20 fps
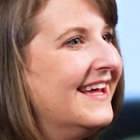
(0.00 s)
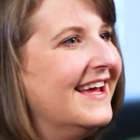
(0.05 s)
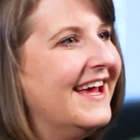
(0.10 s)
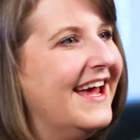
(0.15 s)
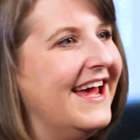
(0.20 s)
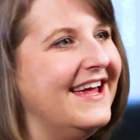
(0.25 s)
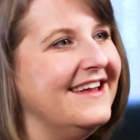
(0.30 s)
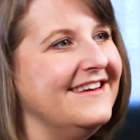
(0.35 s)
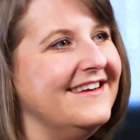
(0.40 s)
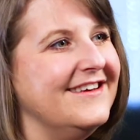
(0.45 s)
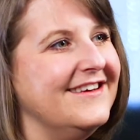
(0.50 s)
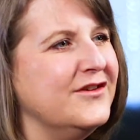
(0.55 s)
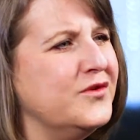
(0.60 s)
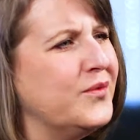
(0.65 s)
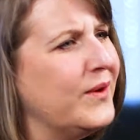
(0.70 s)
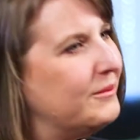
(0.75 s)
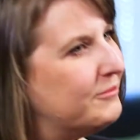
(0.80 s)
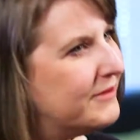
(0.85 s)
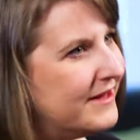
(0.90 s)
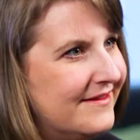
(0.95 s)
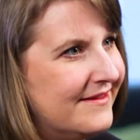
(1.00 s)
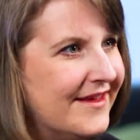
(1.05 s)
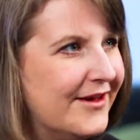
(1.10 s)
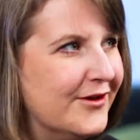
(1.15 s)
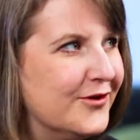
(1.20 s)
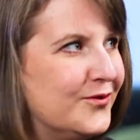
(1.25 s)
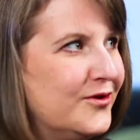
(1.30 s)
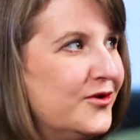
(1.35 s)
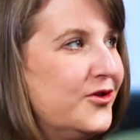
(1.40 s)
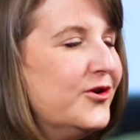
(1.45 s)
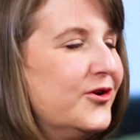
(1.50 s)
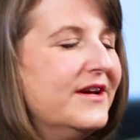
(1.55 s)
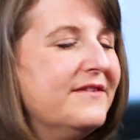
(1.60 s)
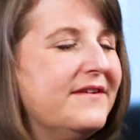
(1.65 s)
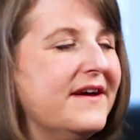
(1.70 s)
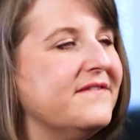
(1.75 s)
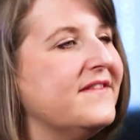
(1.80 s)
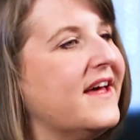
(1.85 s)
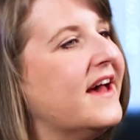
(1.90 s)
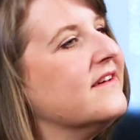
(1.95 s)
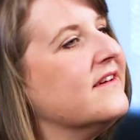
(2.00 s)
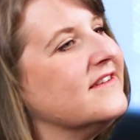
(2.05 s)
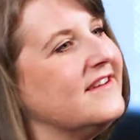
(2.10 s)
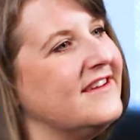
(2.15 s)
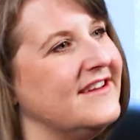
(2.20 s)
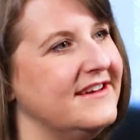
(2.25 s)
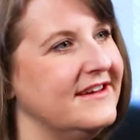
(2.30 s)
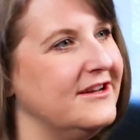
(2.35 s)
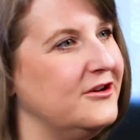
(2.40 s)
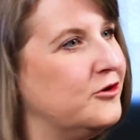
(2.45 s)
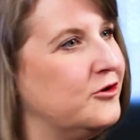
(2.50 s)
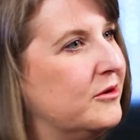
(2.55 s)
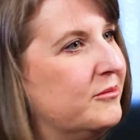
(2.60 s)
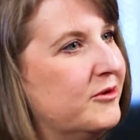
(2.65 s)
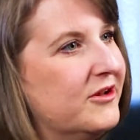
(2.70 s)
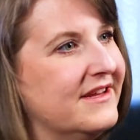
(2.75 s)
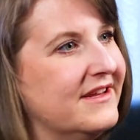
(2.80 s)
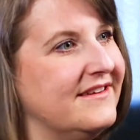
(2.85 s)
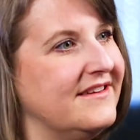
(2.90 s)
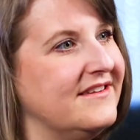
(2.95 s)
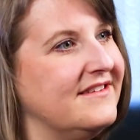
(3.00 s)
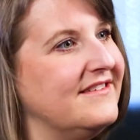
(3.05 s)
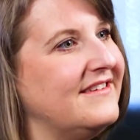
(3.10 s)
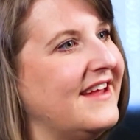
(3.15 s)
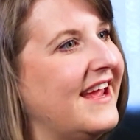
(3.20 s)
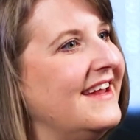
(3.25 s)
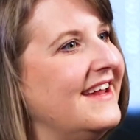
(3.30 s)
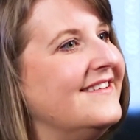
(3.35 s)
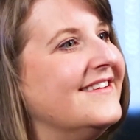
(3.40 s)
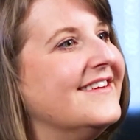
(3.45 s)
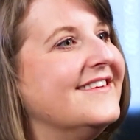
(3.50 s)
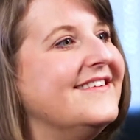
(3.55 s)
And his white blood cells were 35,000 and normal is 8 to